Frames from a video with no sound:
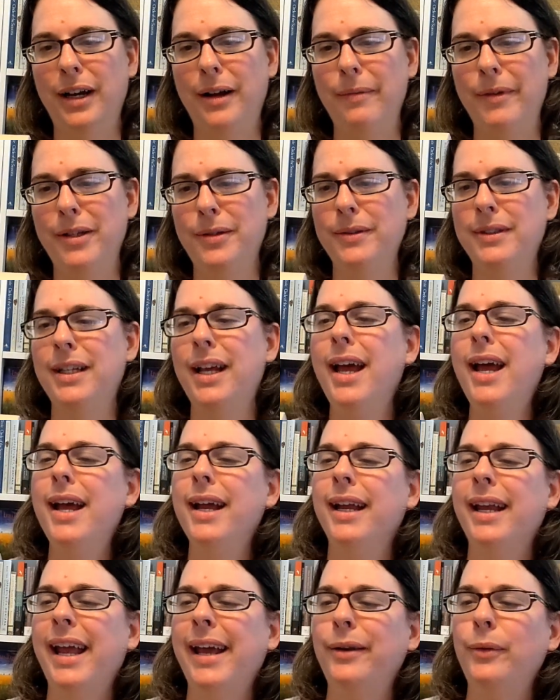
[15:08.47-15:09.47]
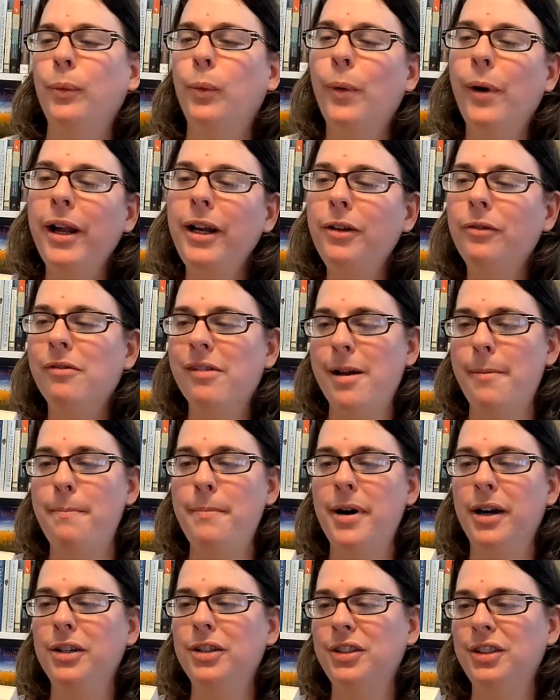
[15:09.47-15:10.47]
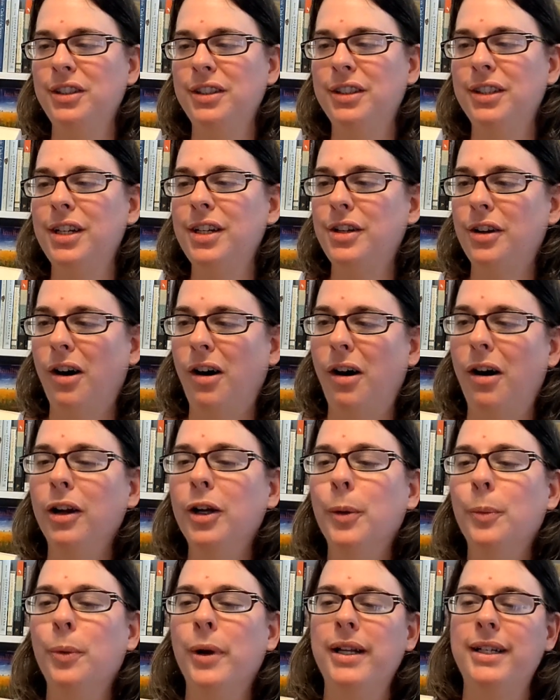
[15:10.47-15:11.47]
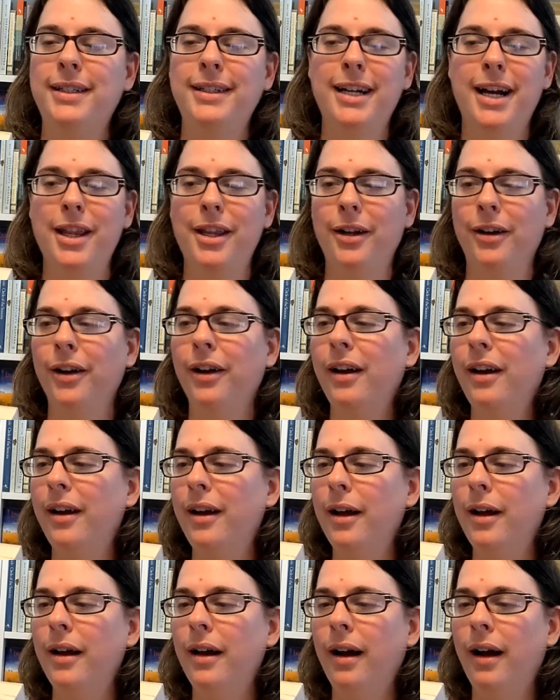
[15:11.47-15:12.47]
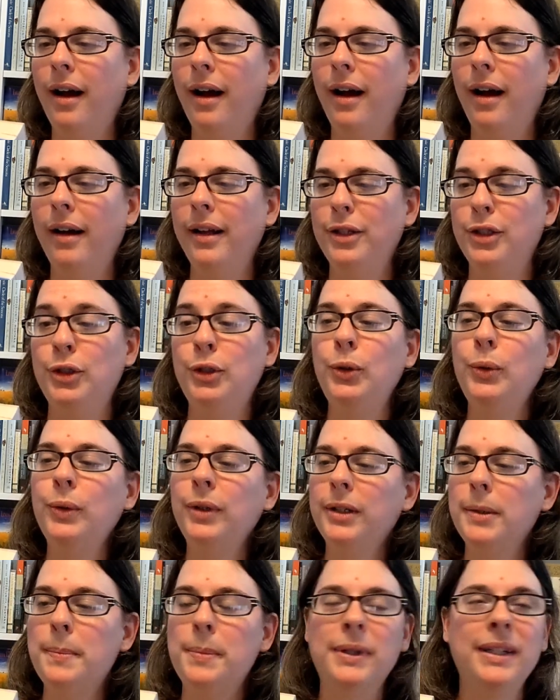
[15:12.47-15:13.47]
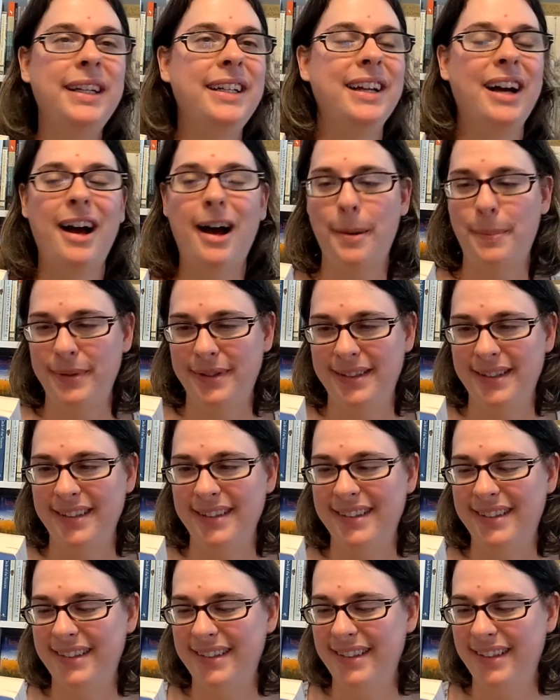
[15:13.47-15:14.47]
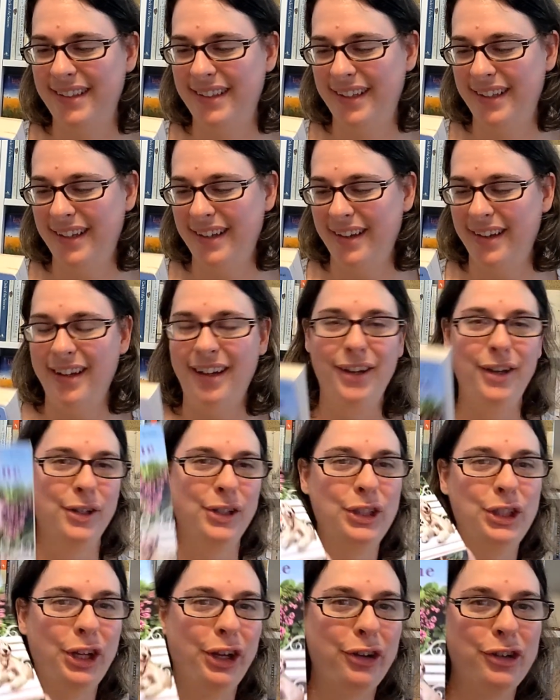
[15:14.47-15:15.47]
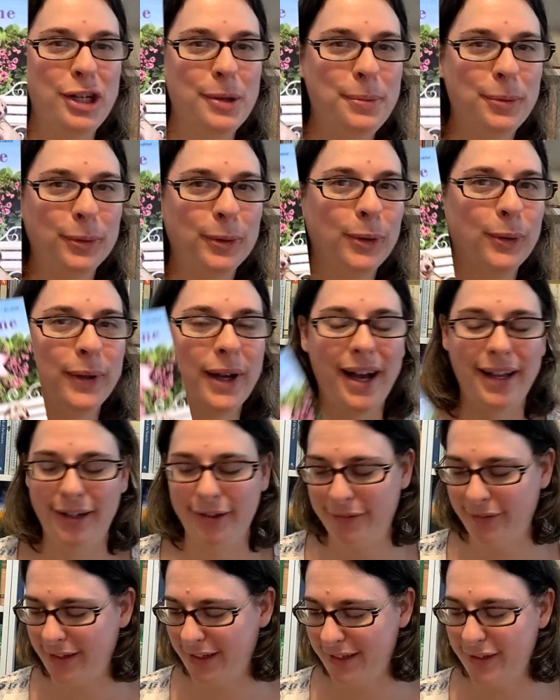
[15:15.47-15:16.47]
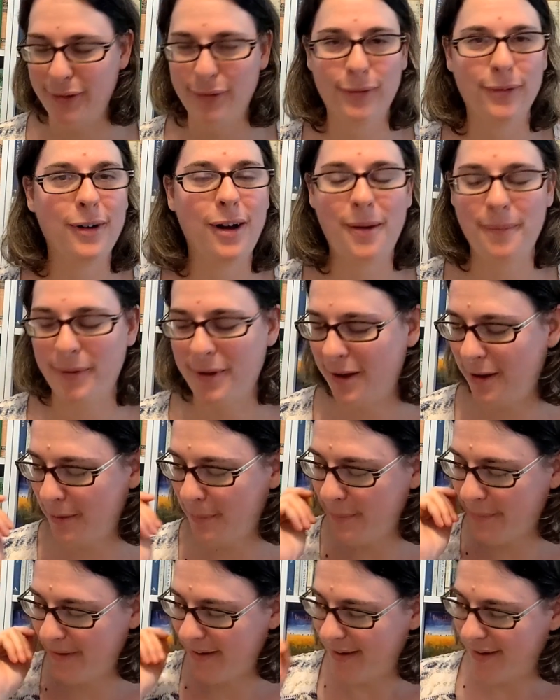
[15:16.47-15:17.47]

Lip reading: This is, can one rambunctious dog bring together two complete opposites? And this is your typical kind of like rom-com.